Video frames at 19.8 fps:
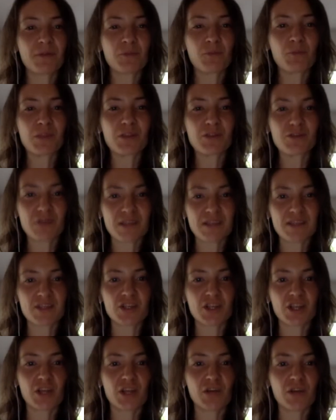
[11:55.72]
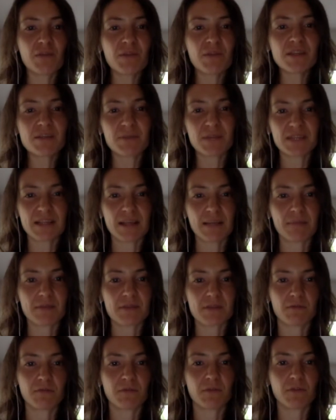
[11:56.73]
with the transition? Can you give me some
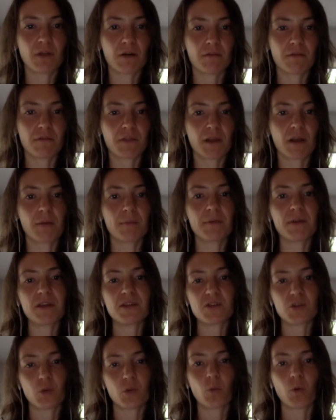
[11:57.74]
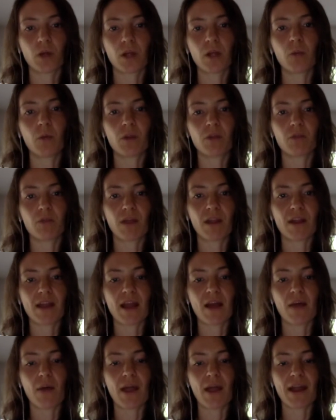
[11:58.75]
examples of the companies you're working with right
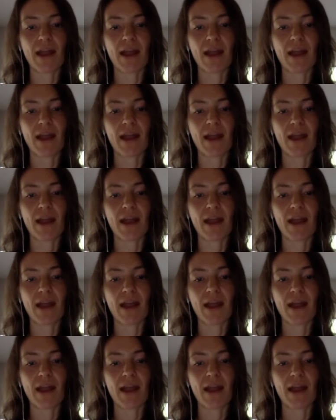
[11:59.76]
now and